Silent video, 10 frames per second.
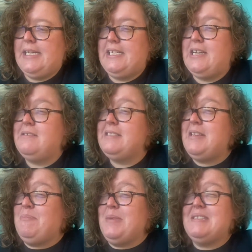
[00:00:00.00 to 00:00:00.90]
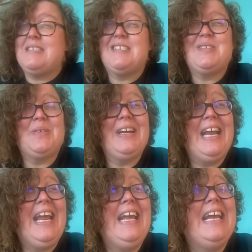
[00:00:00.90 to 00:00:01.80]
Cozy
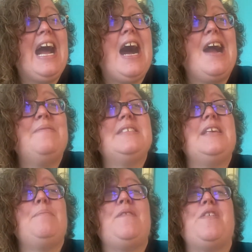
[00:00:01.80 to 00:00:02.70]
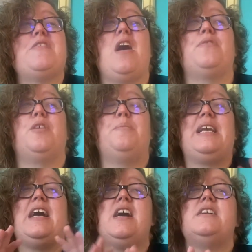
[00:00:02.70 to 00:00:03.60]
mystery. I would say my favorite author
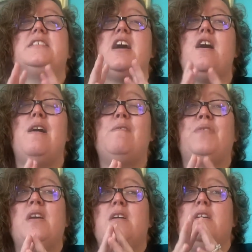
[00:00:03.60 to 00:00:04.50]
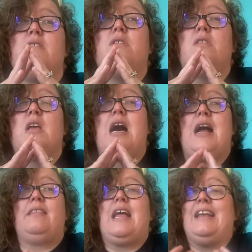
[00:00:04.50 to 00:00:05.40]
because of,
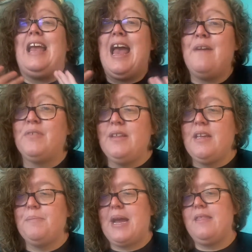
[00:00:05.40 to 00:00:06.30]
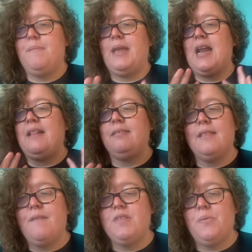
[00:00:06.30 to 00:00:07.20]
I like everything by them and I
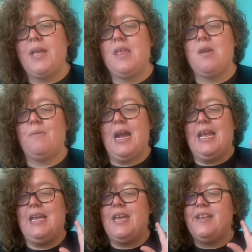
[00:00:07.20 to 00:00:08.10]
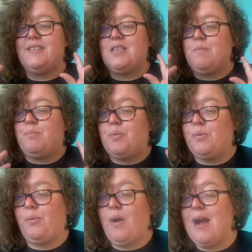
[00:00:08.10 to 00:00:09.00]
love the way they write is
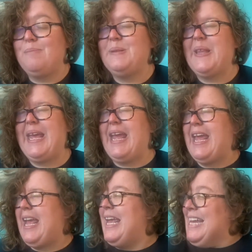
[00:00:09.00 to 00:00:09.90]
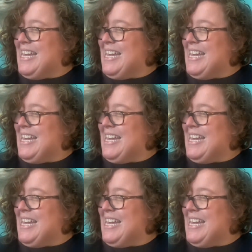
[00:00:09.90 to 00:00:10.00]
probably,